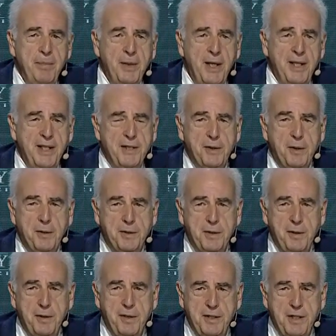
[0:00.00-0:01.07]
He's also
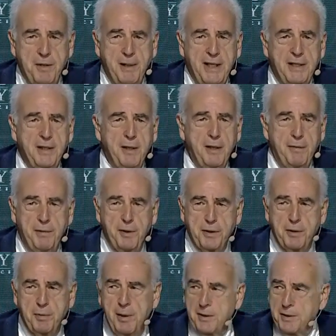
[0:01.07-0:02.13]
the director of the
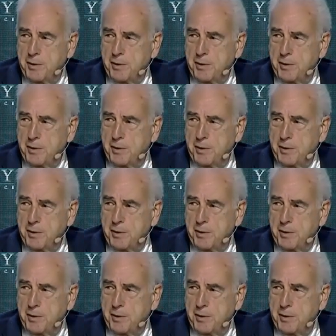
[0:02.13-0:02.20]
Swiss